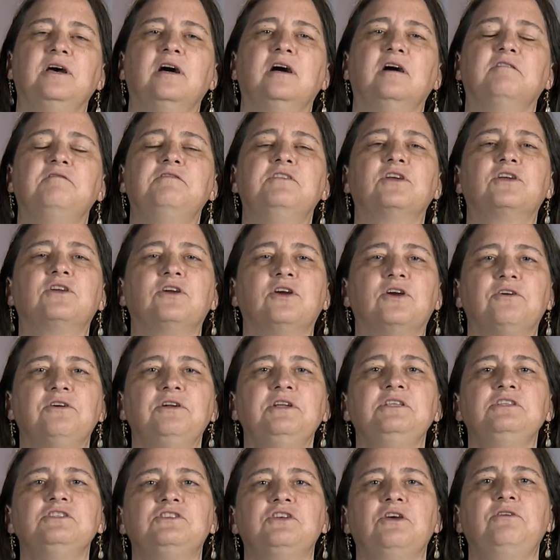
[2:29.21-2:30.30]
of the
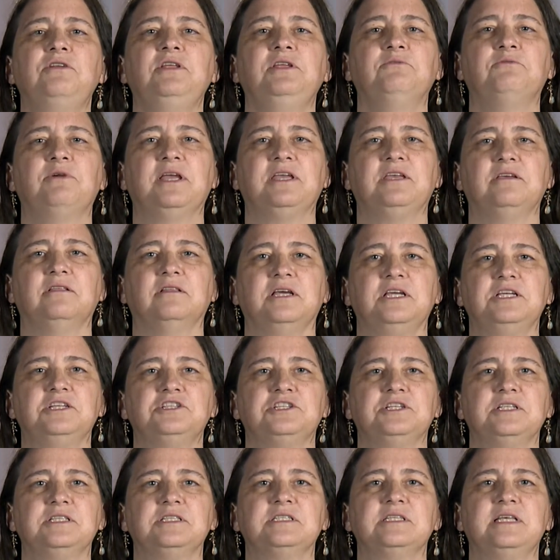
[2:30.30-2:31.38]
current zoning
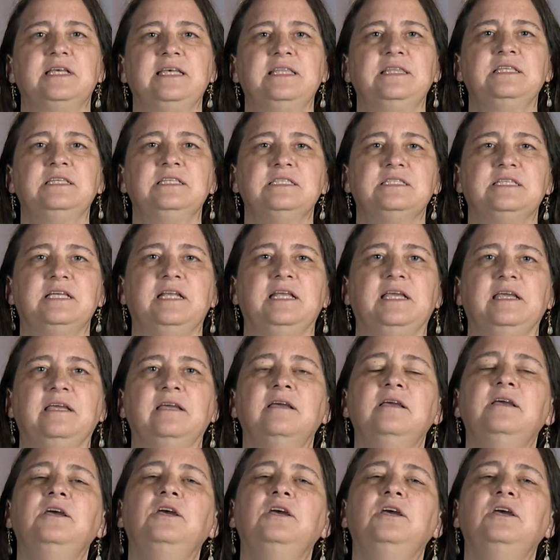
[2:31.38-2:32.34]
regulations in the city,